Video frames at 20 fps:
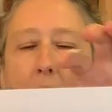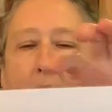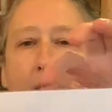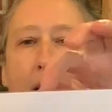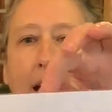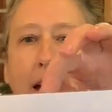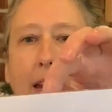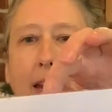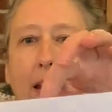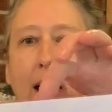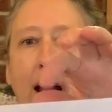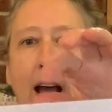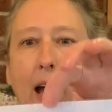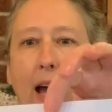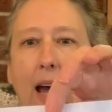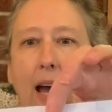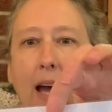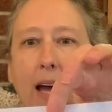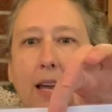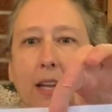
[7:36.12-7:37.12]
And it
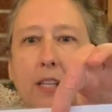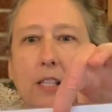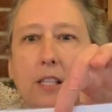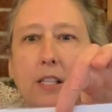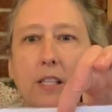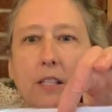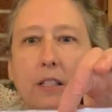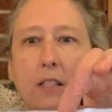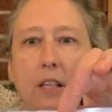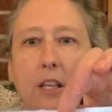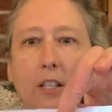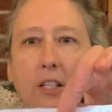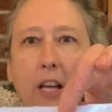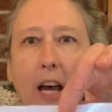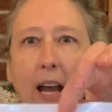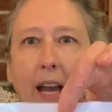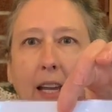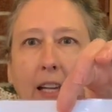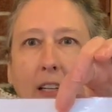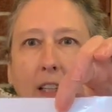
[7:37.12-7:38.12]
has the
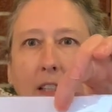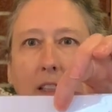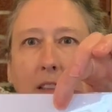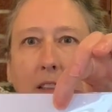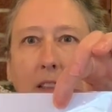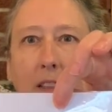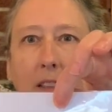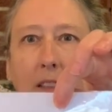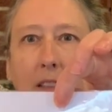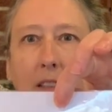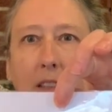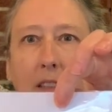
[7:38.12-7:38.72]
title,